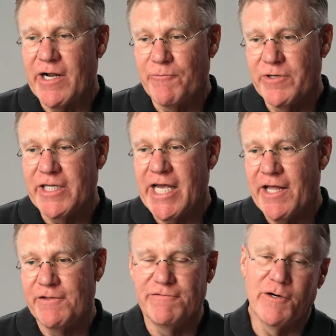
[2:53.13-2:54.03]
I really
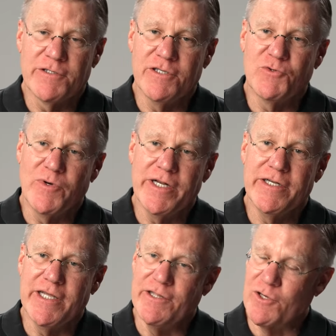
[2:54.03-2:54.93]
had the verses
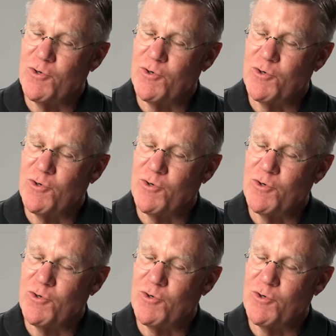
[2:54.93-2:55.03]
written, and the